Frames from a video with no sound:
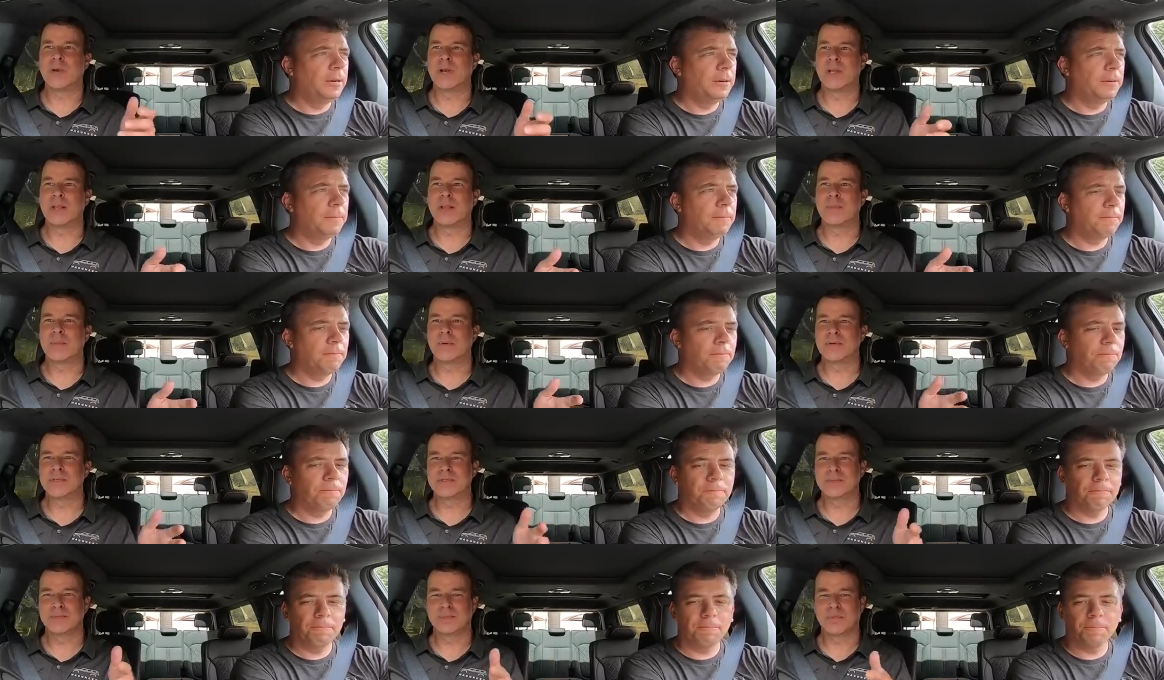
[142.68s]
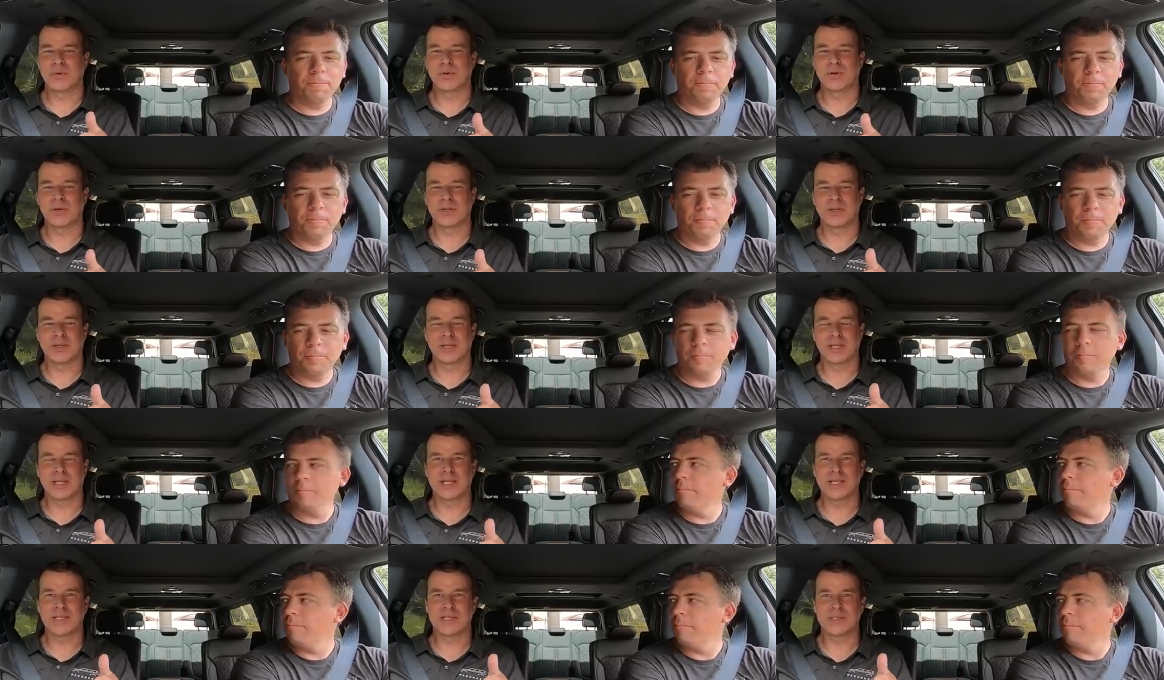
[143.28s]
Speaker 1: one of the most
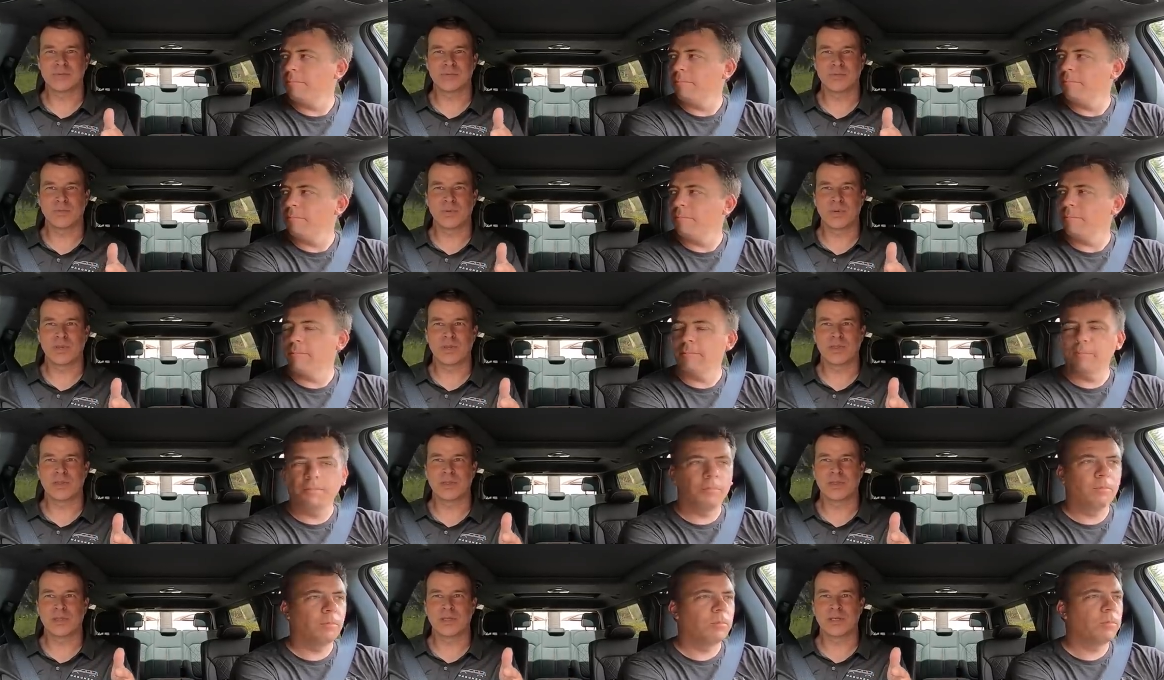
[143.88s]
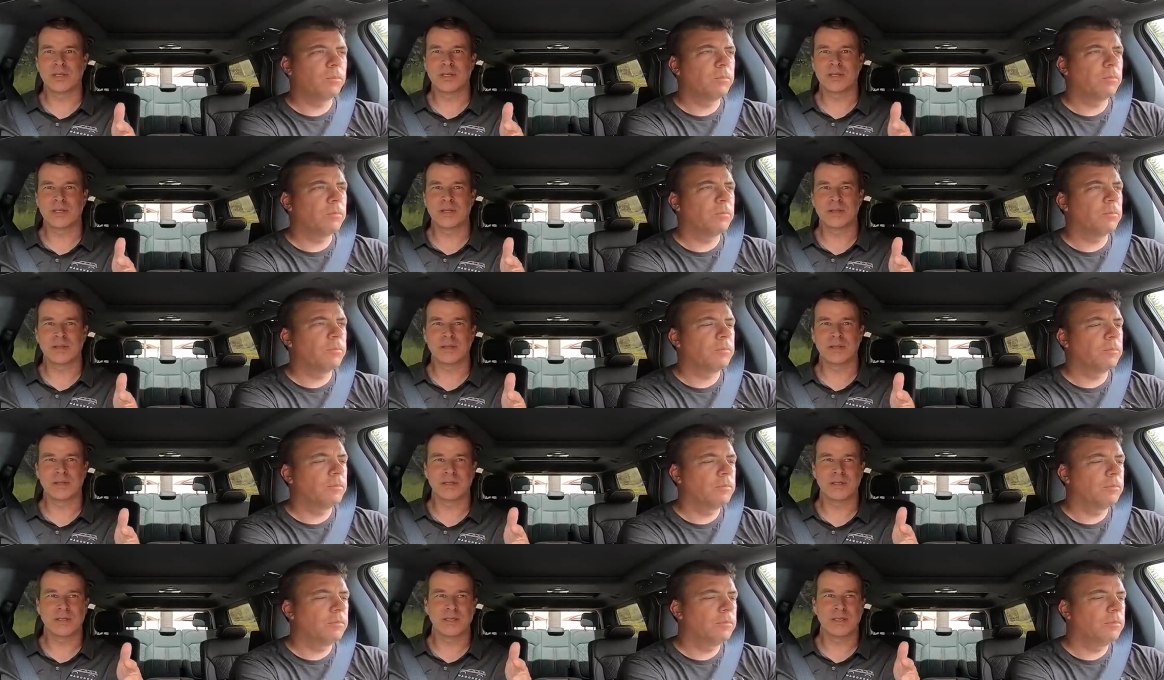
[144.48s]
important things with the,
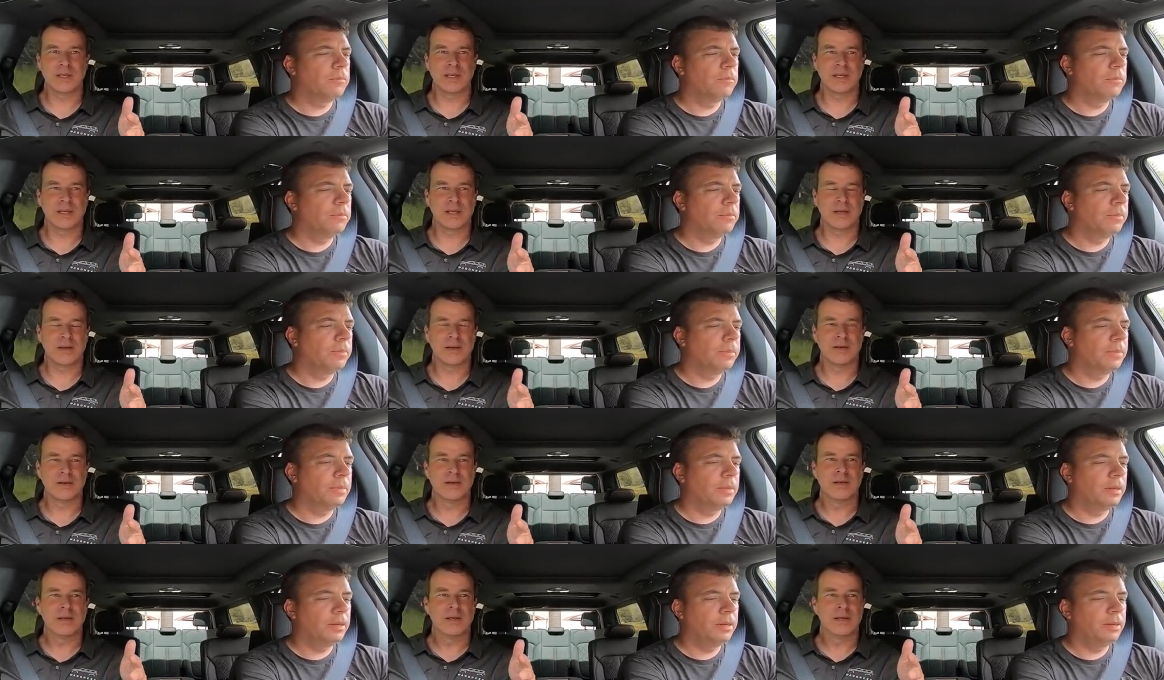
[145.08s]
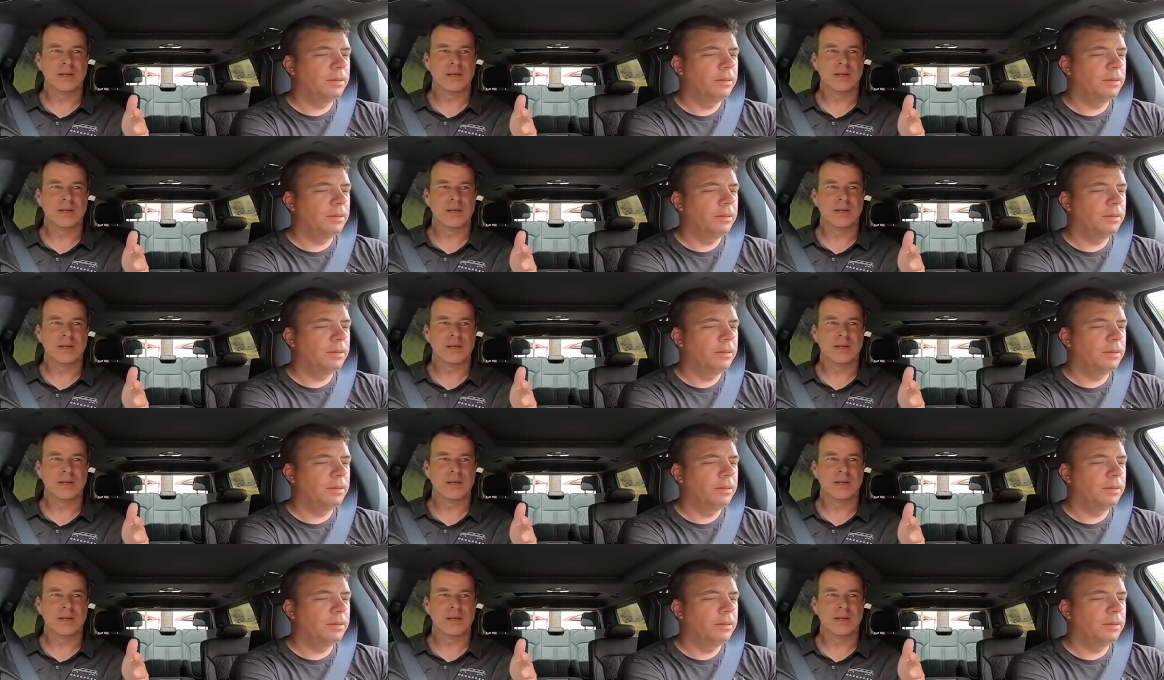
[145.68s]
the uh,